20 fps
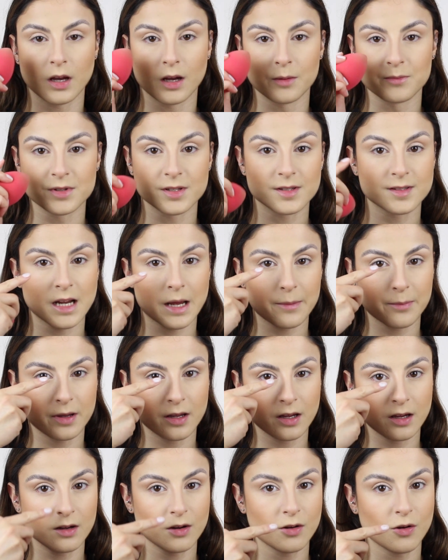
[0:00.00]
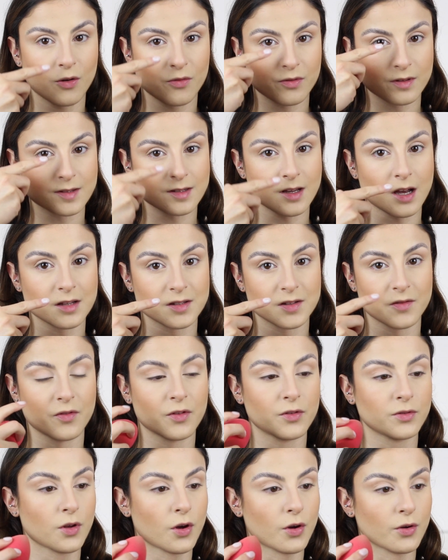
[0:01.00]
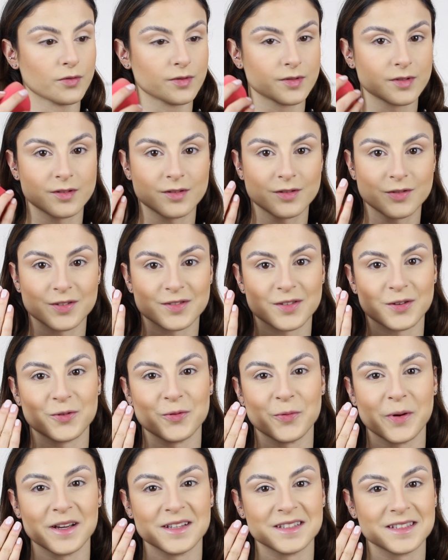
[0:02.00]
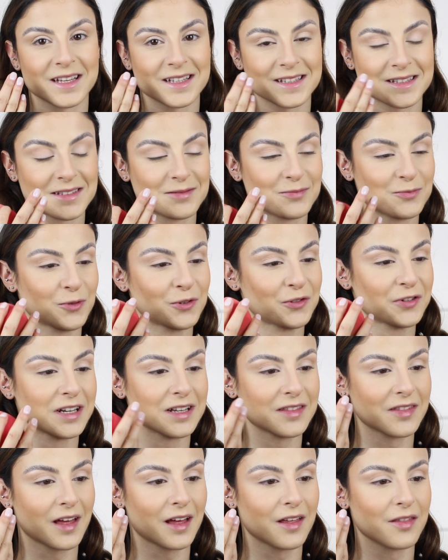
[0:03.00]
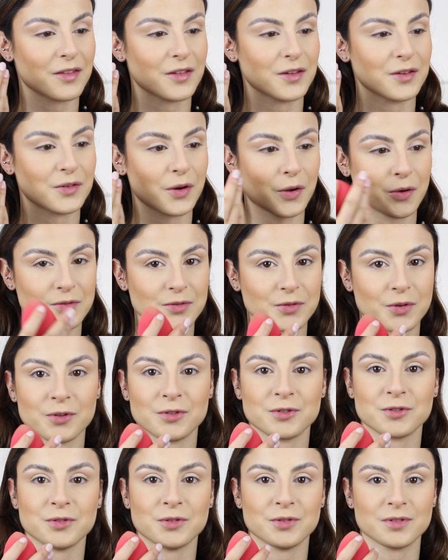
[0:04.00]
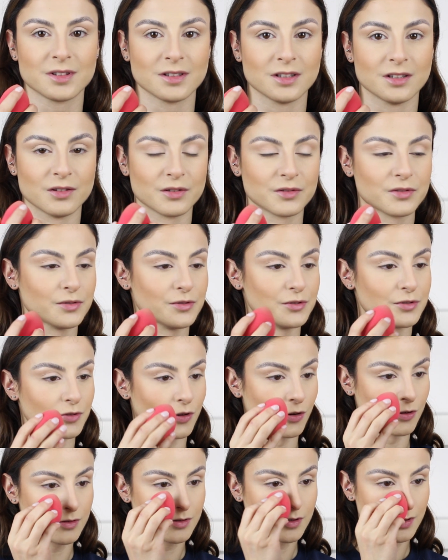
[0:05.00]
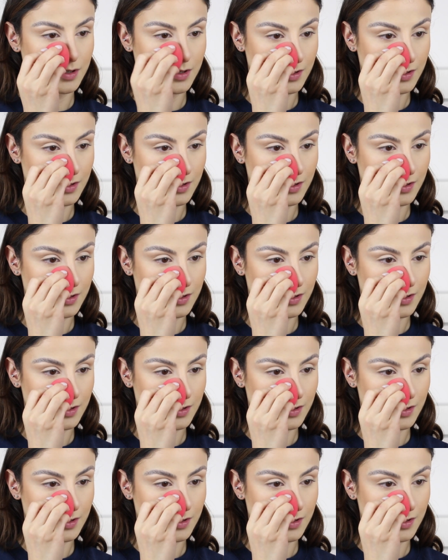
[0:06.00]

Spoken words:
I'm just tapping on the sides of the nose because I always get worried that the nose contour is going to look too strong.